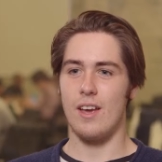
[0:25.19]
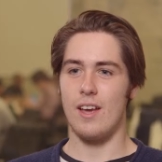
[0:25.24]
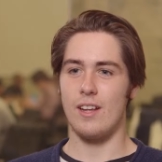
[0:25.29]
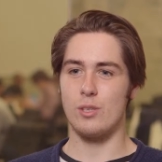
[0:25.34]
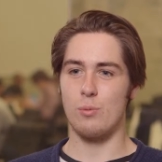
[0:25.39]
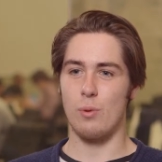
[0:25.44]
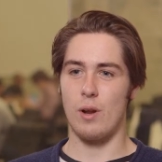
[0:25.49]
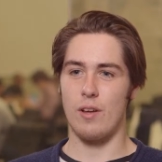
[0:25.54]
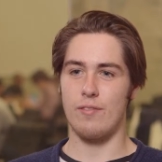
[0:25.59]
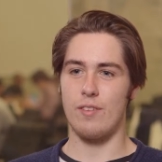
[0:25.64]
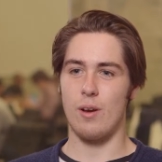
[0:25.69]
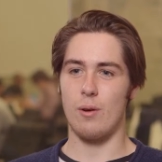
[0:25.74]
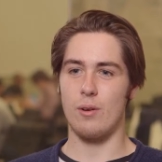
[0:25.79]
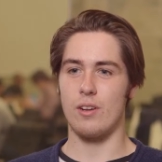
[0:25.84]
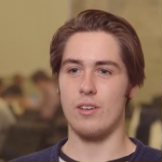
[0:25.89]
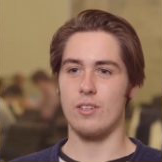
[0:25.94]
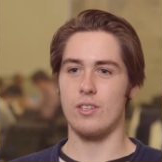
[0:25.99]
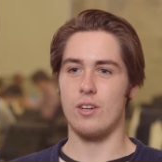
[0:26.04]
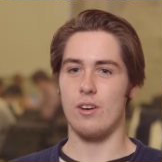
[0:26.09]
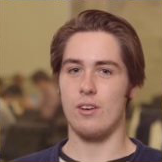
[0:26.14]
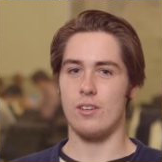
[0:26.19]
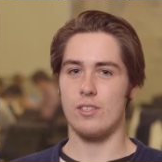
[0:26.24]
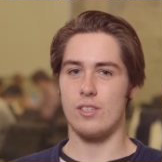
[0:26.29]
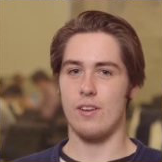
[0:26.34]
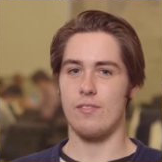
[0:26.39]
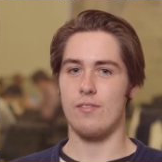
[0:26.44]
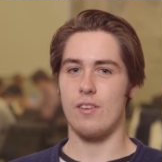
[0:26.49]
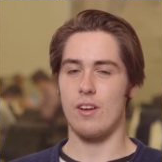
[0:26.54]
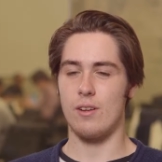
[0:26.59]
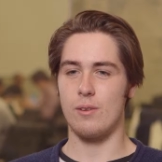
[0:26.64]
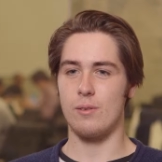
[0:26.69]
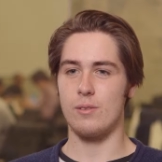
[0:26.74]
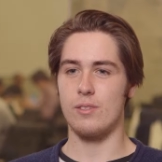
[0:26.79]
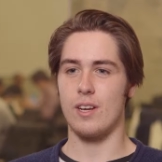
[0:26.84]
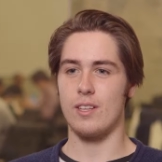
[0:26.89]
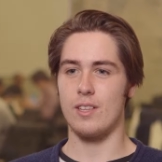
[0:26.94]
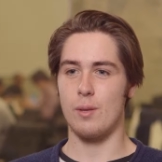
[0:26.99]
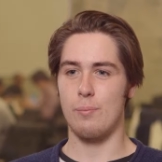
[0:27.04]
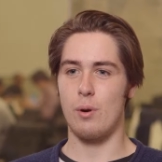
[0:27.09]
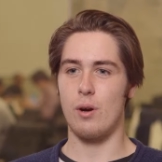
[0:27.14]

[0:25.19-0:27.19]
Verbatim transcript: And so when I found UnCollege, I thought it was like the